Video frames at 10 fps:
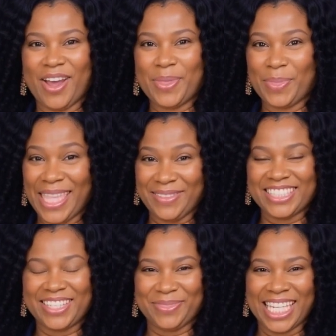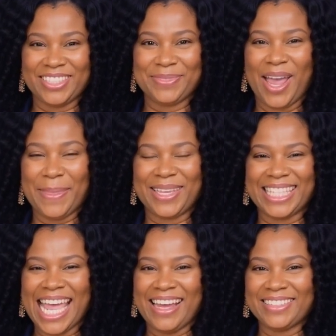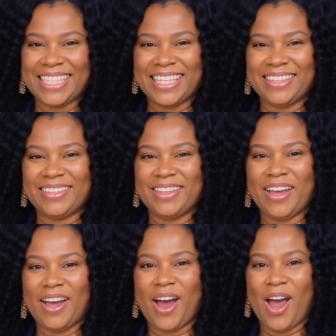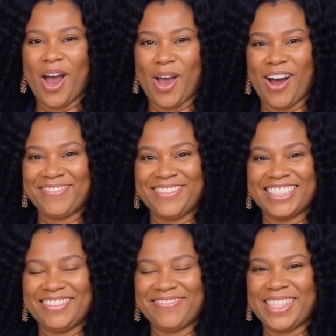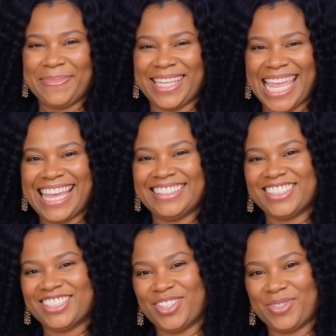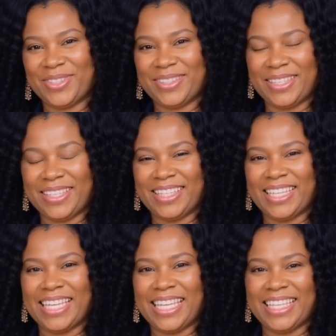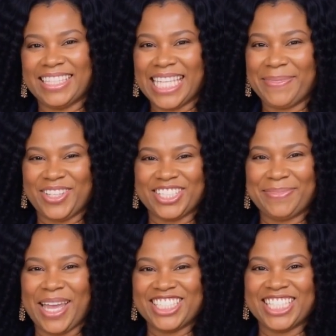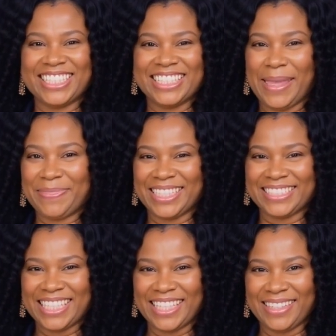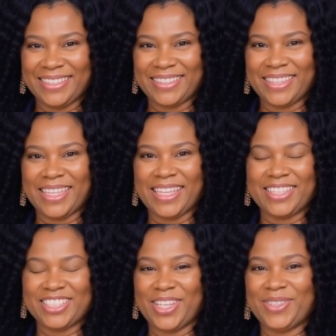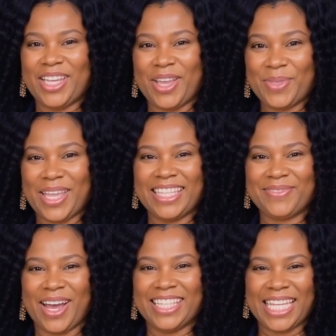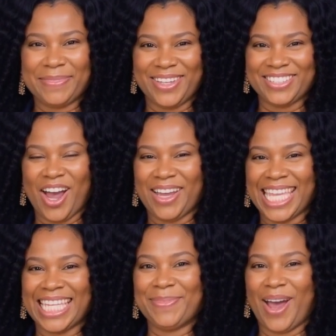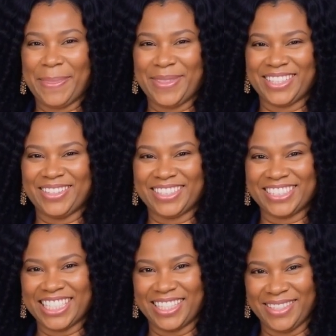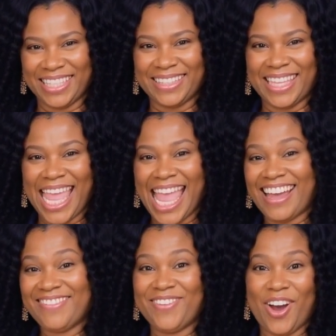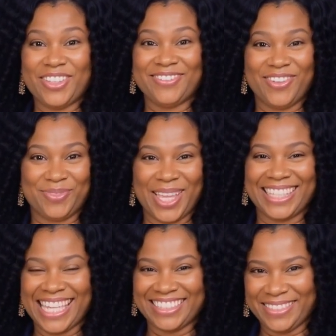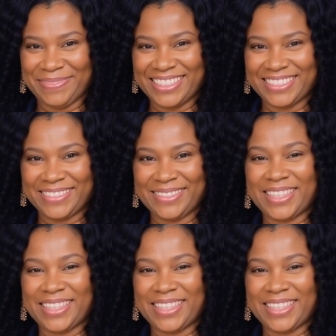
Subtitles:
Whether it's a rental property calculator or a fix and flip analysis tool, keep your spreadsheet templates here so you can quickly run numbers on any property you're considering. Add a folder for rent estimates.